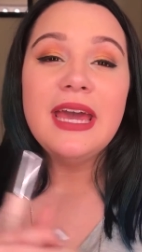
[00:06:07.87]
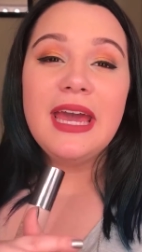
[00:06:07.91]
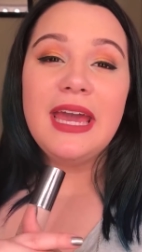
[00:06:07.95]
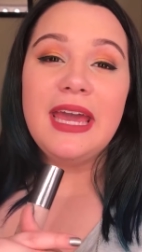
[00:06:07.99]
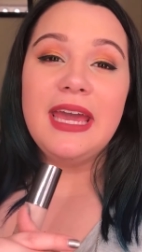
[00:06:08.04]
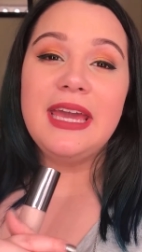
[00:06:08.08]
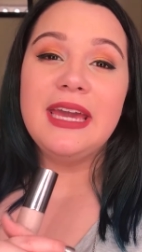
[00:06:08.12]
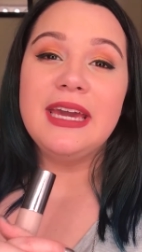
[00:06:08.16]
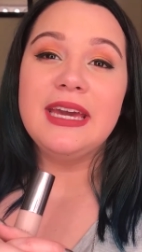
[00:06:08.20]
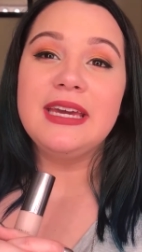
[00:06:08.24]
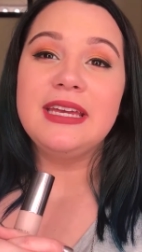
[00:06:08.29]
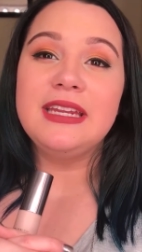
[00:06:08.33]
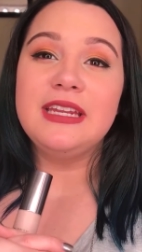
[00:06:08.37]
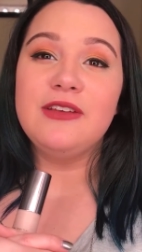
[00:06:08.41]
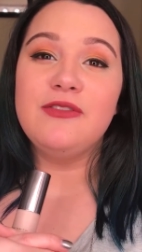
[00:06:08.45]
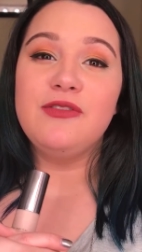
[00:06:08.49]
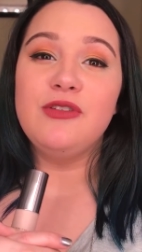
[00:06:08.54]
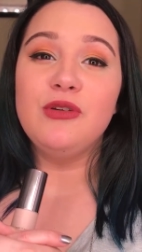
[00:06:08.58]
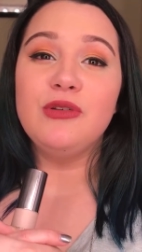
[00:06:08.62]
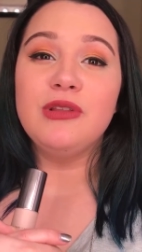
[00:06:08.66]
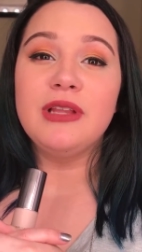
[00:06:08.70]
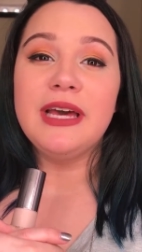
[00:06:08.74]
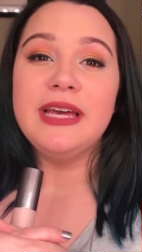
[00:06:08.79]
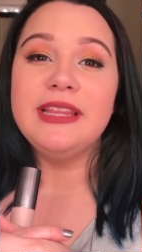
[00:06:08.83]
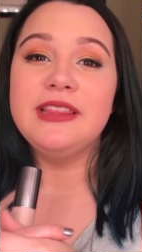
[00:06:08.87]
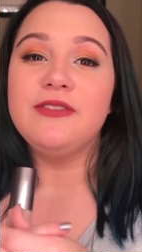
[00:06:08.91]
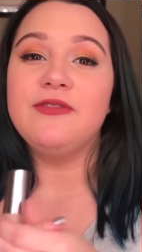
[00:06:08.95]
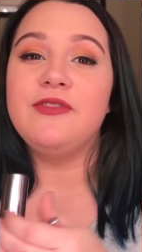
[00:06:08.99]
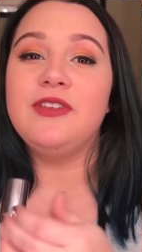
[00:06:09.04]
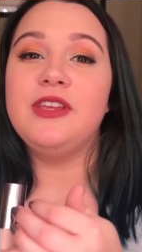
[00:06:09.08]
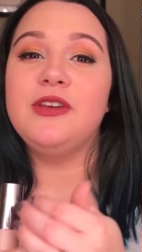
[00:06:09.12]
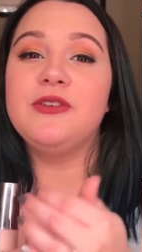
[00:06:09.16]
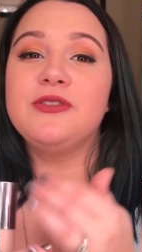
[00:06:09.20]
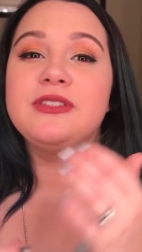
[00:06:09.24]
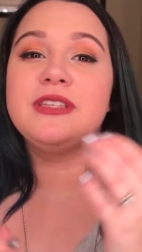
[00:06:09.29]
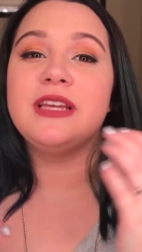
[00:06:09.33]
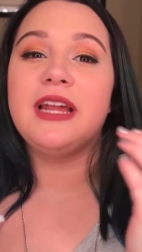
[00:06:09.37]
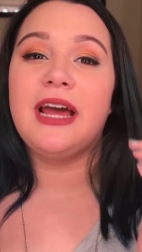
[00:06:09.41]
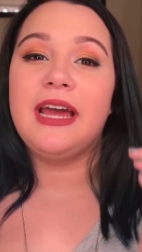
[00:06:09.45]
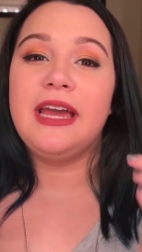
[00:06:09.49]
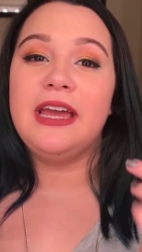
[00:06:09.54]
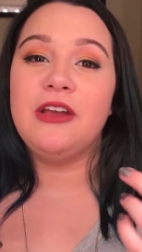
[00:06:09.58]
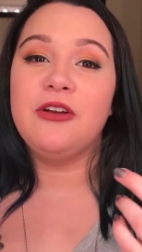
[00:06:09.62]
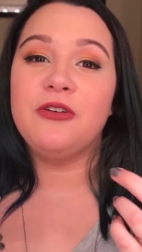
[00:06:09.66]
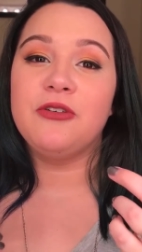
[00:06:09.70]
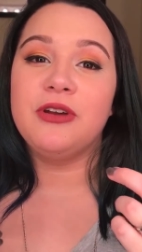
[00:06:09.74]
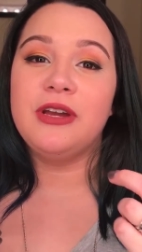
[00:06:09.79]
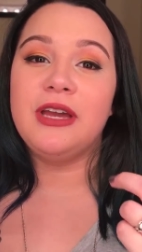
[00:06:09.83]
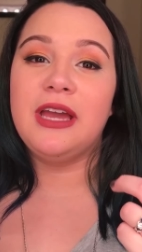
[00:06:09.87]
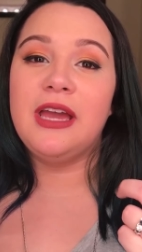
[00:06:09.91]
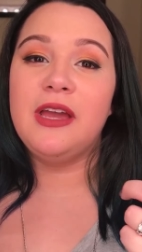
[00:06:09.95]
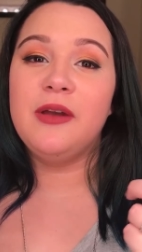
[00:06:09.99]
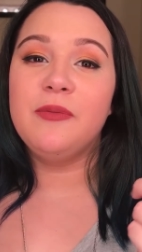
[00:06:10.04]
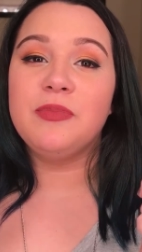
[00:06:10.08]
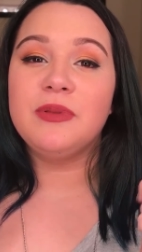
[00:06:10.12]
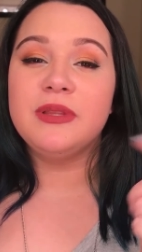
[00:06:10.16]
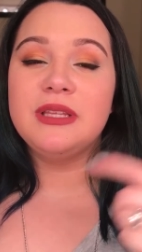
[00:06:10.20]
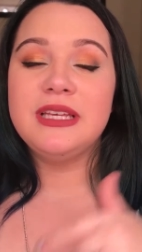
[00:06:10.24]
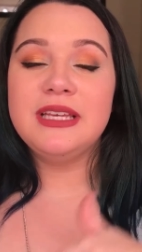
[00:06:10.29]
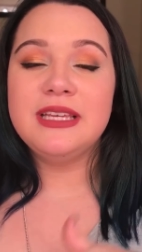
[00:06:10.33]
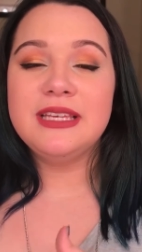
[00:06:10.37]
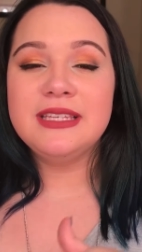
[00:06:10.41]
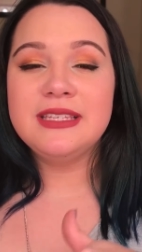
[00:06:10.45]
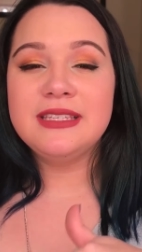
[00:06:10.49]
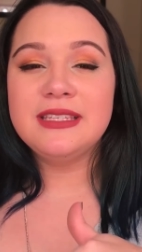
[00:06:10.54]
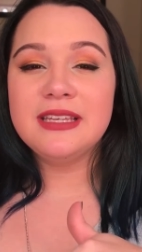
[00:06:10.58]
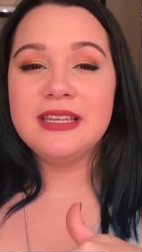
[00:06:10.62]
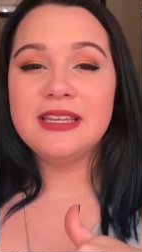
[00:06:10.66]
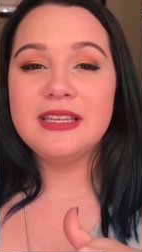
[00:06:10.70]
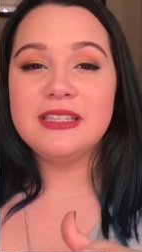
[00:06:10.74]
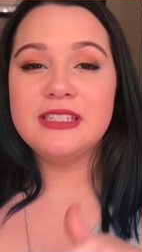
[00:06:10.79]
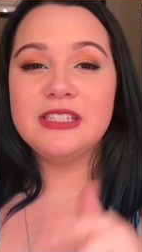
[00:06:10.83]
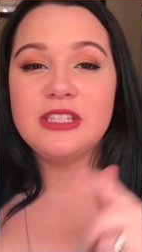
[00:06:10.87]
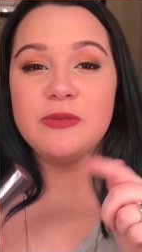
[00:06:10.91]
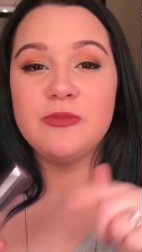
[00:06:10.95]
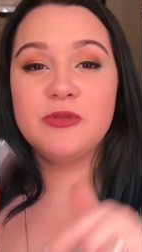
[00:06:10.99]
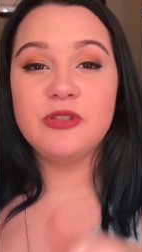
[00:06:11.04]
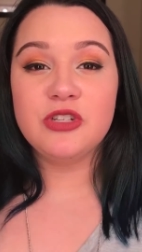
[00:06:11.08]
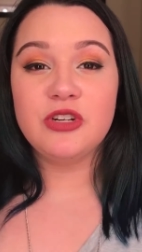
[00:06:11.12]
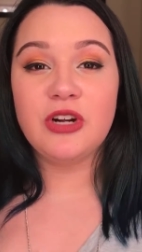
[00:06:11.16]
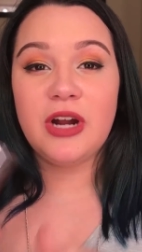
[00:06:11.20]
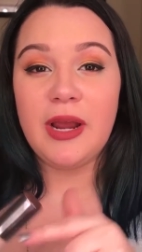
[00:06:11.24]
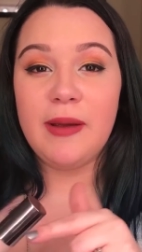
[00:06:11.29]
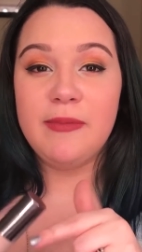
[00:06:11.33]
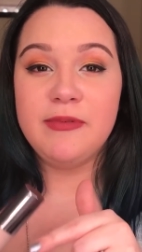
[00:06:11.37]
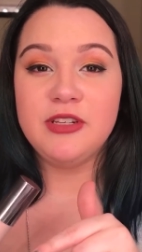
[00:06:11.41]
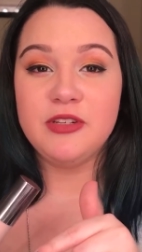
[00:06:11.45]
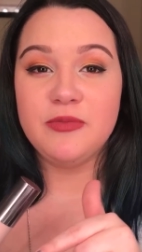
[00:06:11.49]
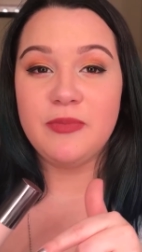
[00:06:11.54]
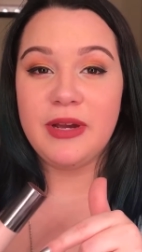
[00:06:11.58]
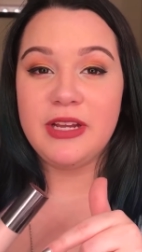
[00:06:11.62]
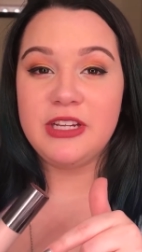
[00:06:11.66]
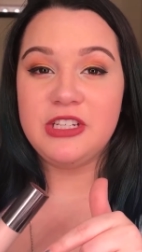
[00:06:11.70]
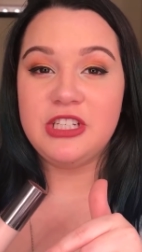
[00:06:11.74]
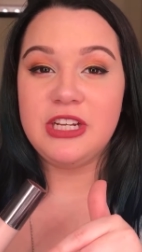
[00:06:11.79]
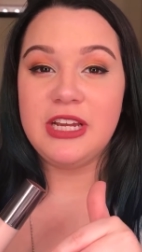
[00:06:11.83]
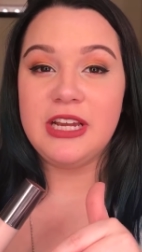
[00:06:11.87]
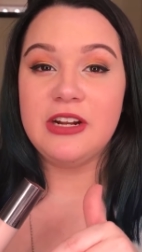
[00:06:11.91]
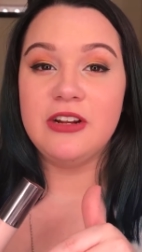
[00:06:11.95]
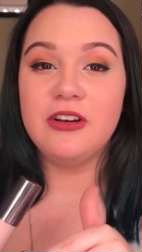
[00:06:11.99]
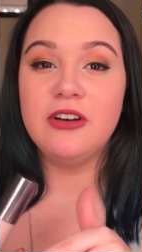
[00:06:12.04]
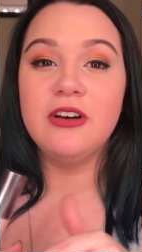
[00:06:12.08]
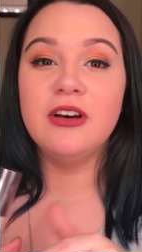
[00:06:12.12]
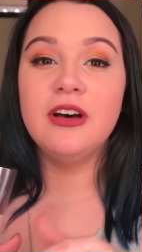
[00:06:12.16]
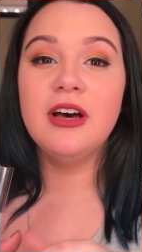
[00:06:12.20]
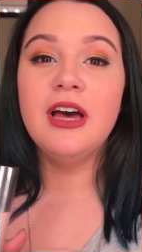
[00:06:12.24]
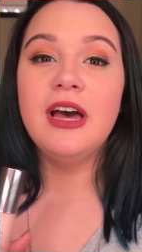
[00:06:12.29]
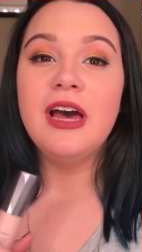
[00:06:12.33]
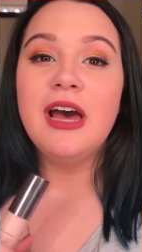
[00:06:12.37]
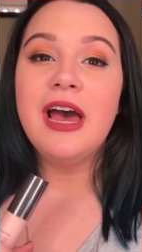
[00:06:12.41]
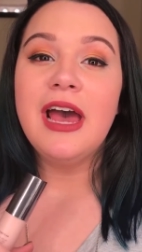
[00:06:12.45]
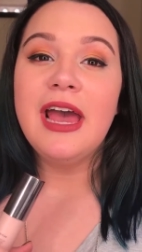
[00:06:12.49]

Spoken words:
And if you like the videos that I create, please subscribe to my channel.